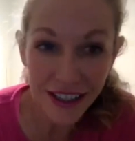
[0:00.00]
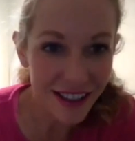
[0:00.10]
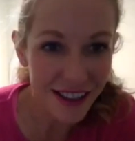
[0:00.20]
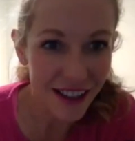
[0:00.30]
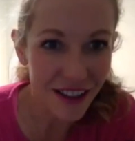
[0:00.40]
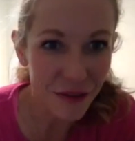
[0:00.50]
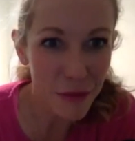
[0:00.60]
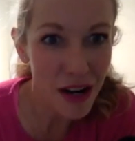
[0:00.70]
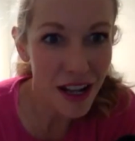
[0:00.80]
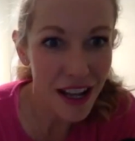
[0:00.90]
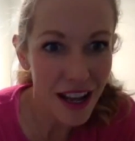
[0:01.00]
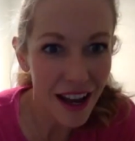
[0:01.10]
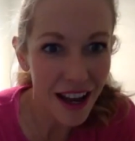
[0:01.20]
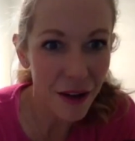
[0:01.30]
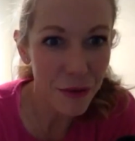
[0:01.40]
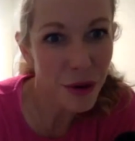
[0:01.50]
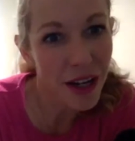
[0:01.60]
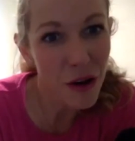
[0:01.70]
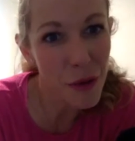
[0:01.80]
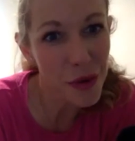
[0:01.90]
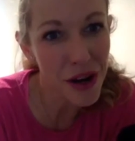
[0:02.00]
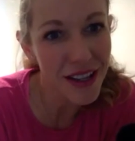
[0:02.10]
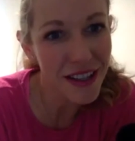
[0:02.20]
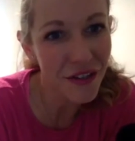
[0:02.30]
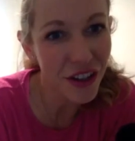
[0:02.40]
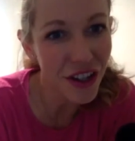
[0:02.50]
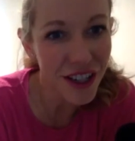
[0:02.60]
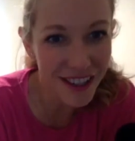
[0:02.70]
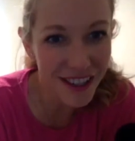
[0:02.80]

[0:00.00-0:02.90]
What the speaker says: It sounds pretty comprehensive and good.